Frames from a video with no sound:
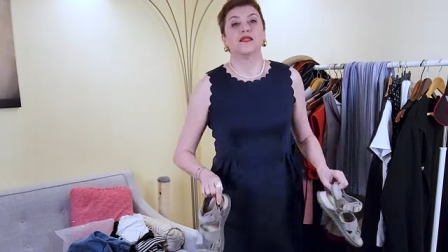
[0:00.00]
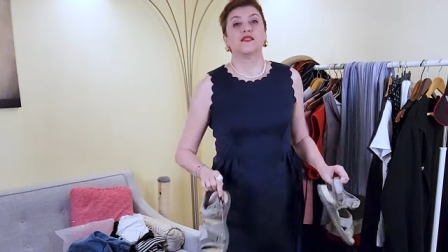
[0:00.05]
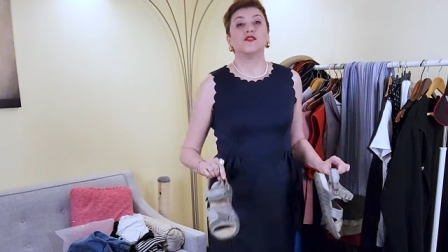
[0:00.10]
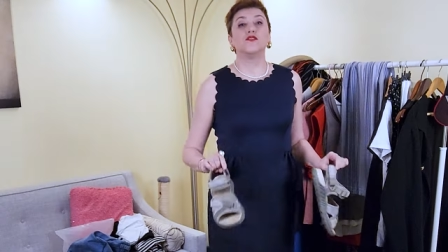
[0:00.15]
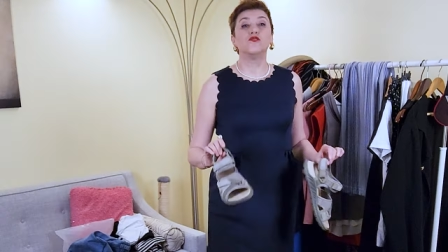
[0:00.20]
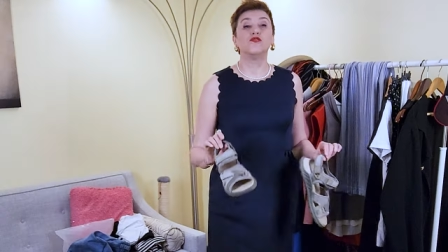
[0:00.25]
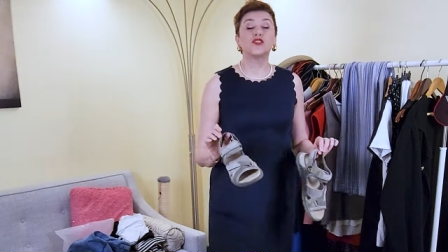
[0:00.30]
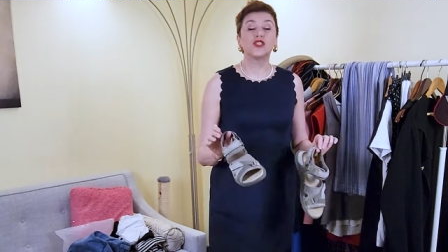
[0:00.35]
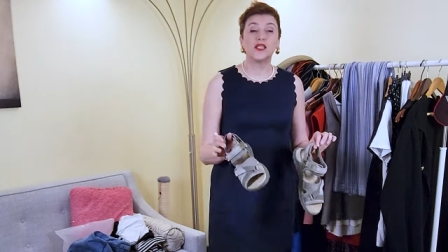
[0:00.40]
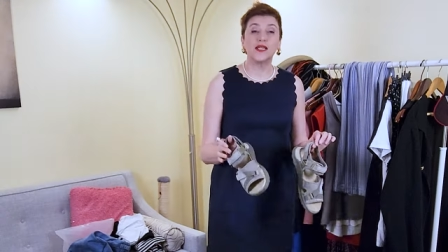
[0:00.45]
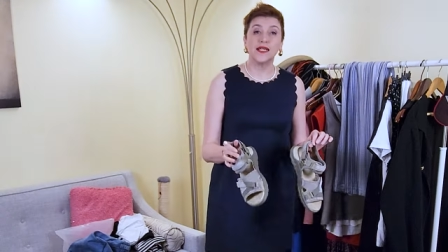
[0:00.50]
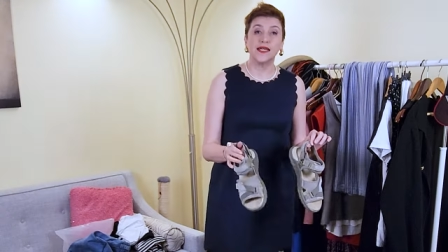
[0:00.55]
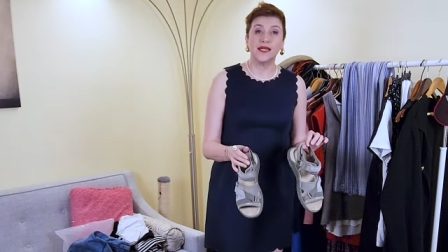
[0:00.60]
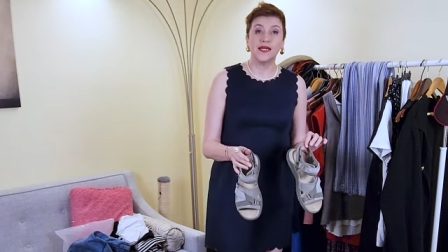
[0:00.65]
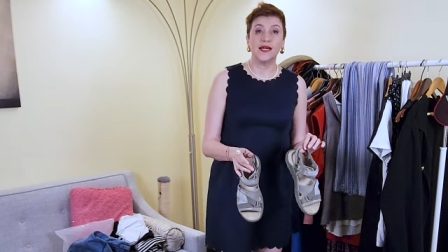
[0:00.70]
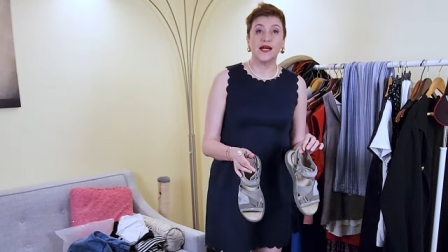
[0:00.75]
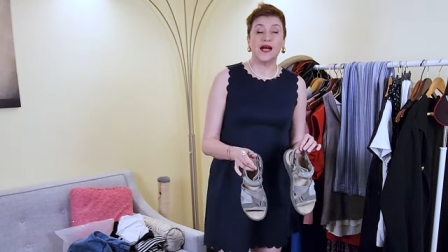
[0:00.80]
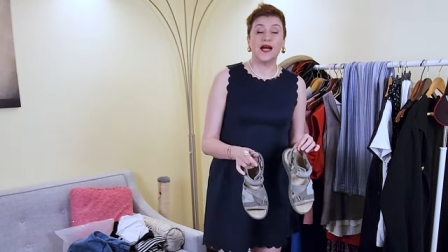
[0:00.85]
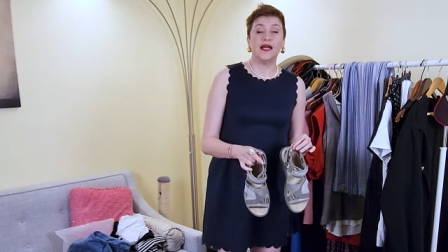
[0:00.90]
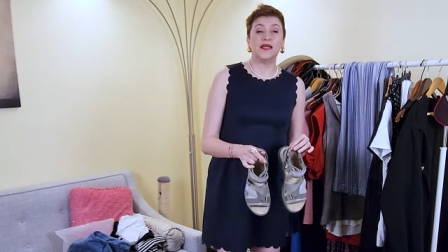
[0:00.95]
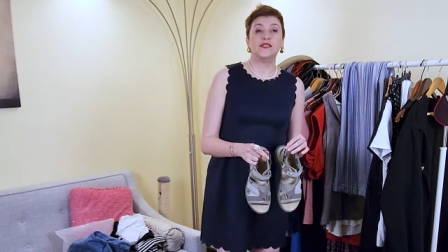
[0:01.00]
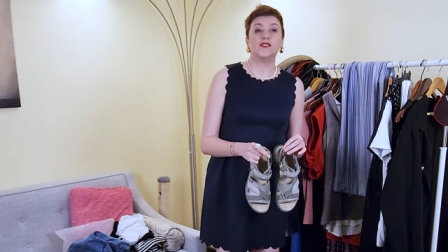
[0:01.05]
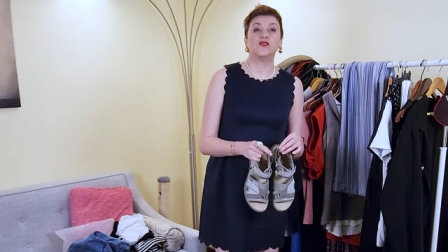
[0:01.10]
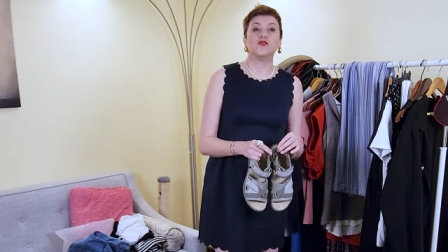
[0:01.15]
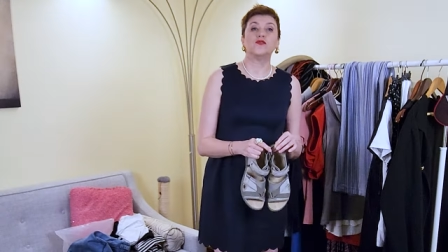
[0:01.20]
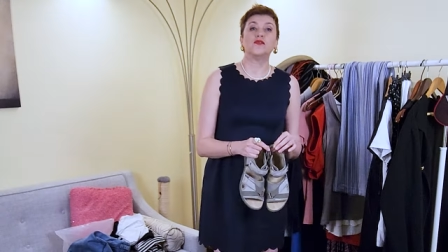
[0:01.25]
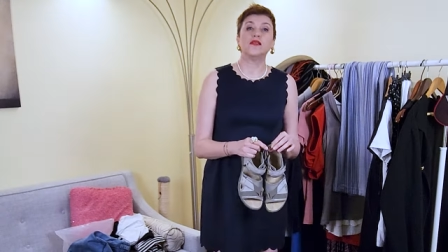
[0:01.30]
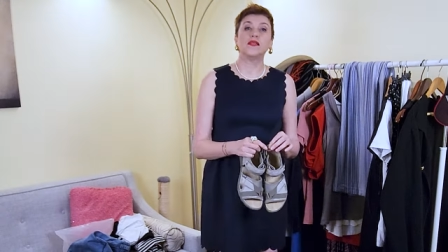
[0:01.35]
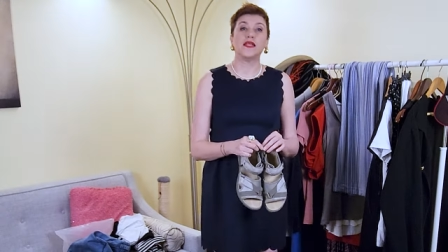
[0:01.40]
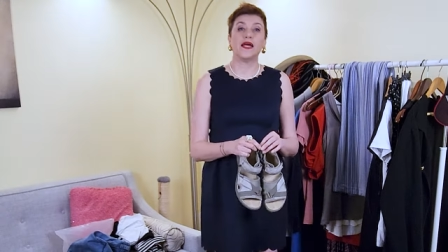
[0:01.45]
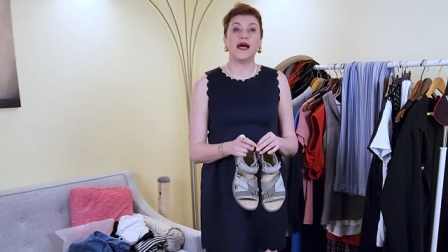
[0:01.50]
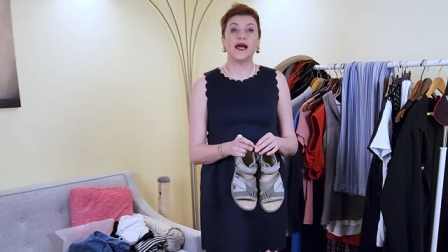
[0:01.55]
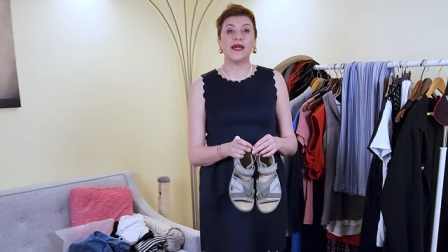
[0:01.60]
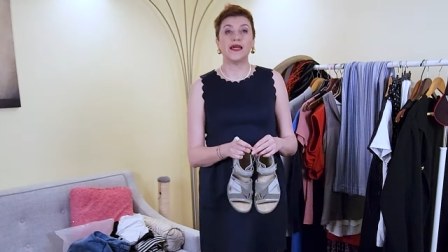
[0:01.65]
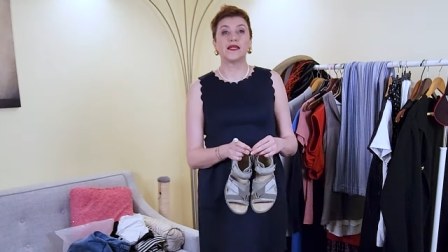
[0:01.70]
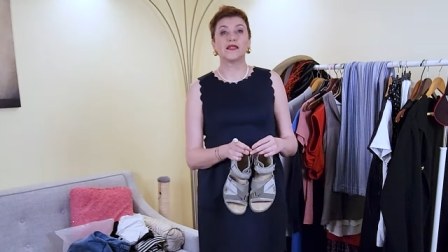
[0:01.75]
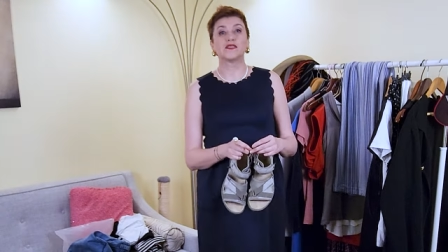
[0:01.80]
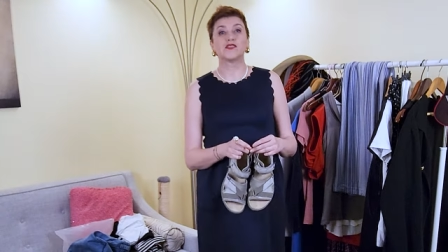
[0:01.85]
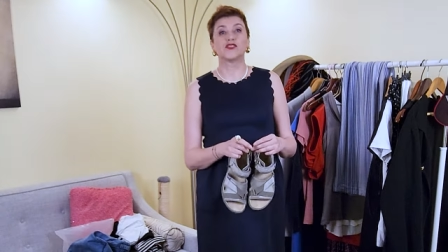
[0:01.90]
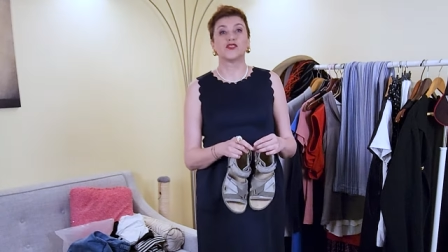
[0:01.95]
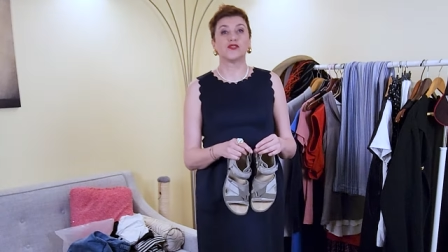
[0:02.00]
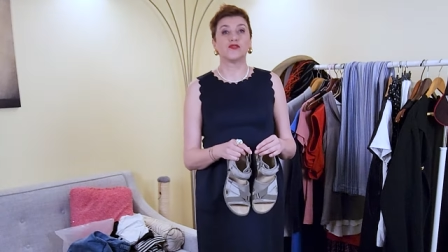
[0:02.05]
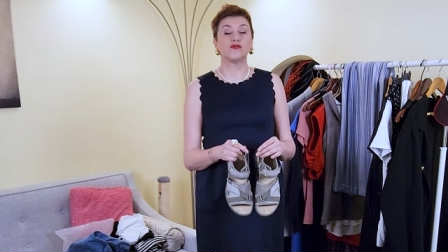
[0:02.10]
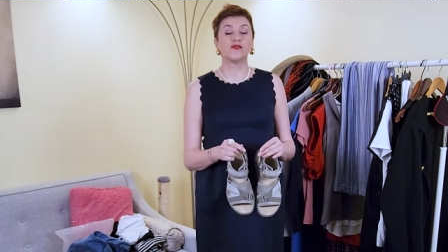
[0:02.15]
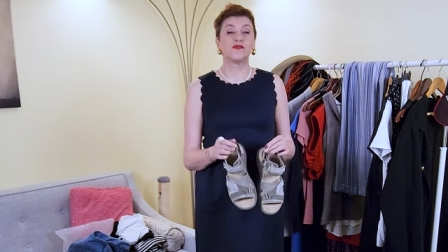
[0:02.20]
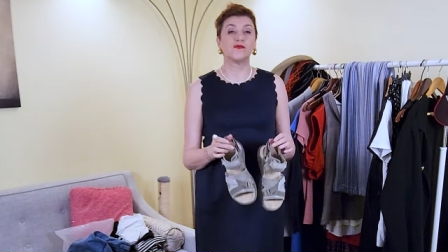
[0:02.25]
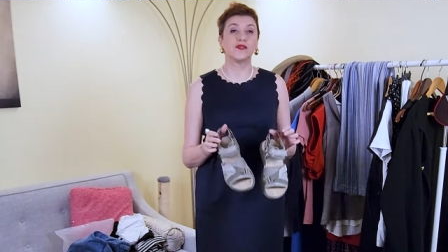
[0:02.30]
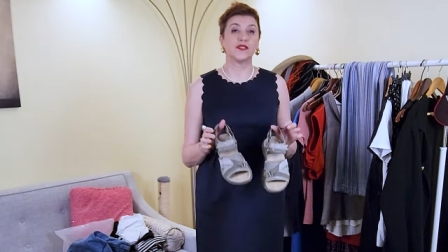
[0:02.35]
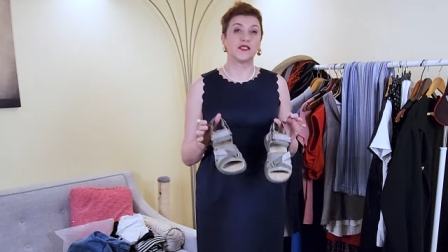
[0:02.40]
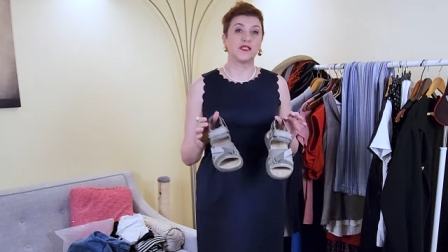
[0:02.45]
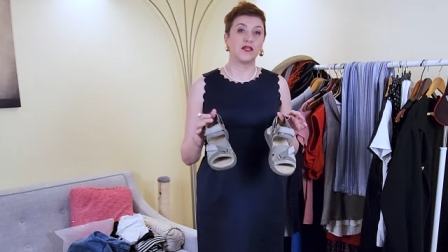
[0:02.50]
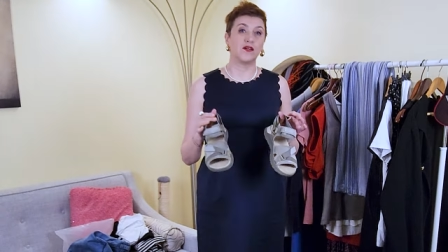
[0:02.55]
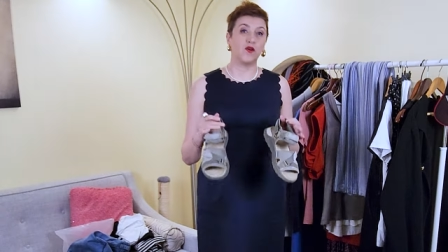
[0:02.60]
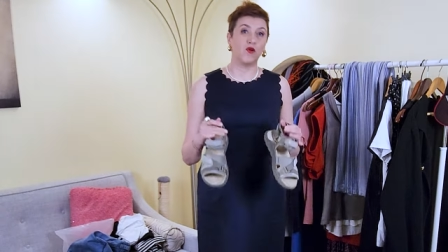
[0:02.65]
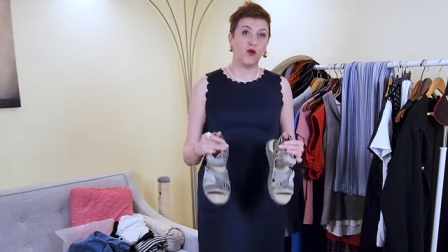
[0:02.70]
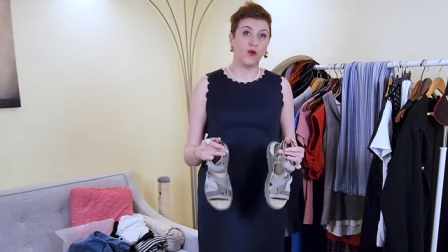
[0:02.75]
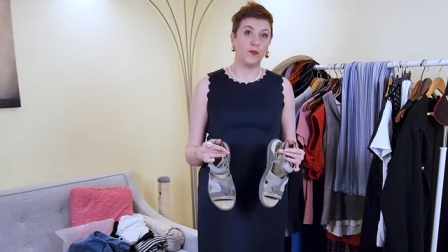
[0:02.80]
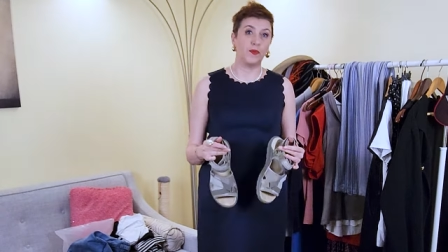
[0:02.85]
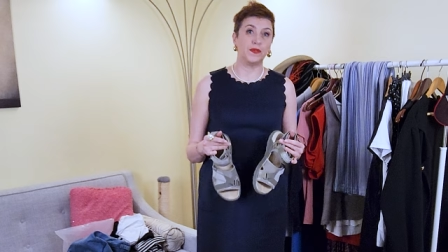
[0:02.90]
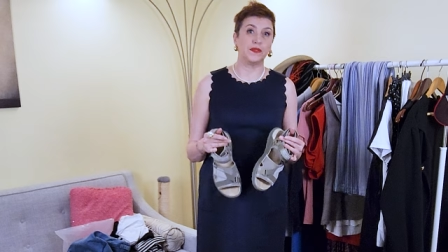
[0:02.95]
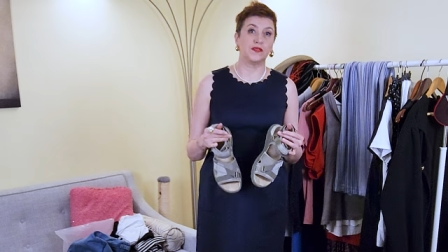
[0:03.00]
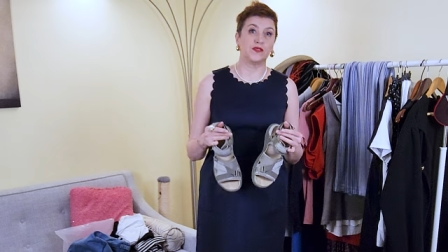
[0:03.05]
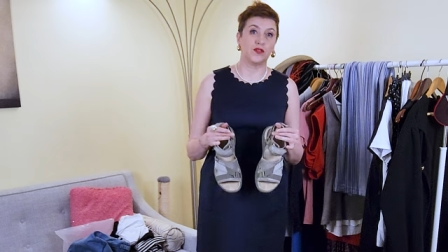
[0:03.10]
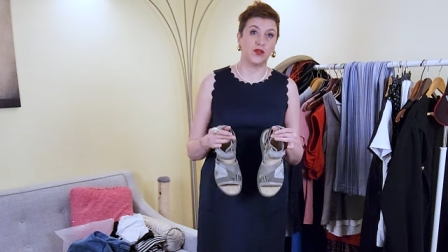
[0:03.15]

usually I don't like shoes with the open